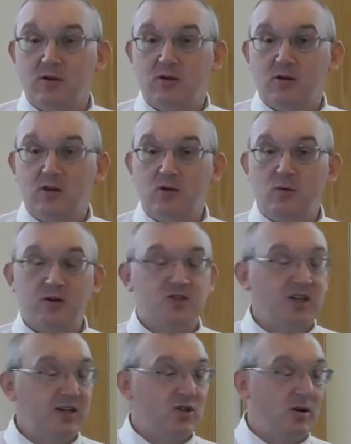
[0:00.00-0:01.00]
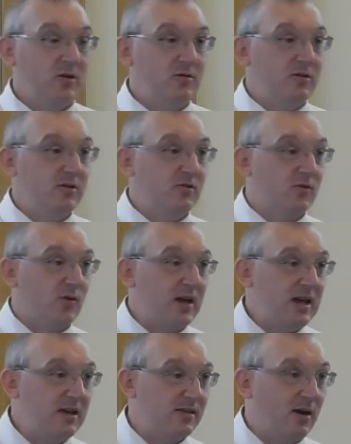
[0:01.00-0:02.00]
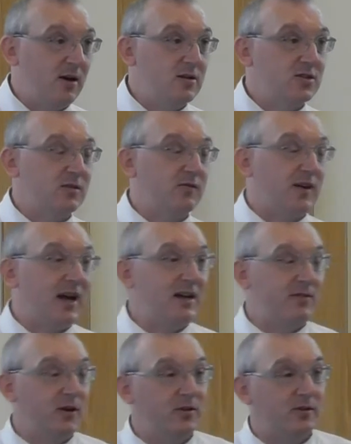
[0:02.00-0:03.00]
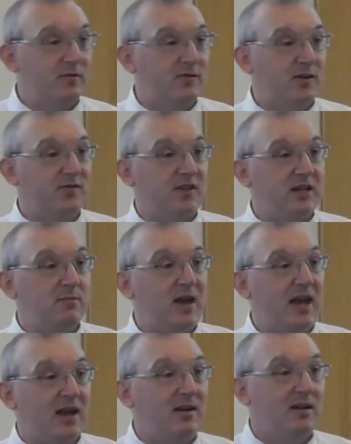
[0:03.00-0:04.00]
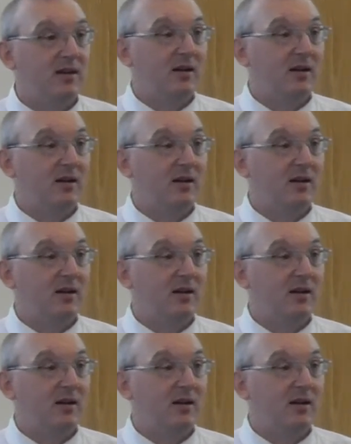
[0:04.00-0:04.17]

There were 603,550 men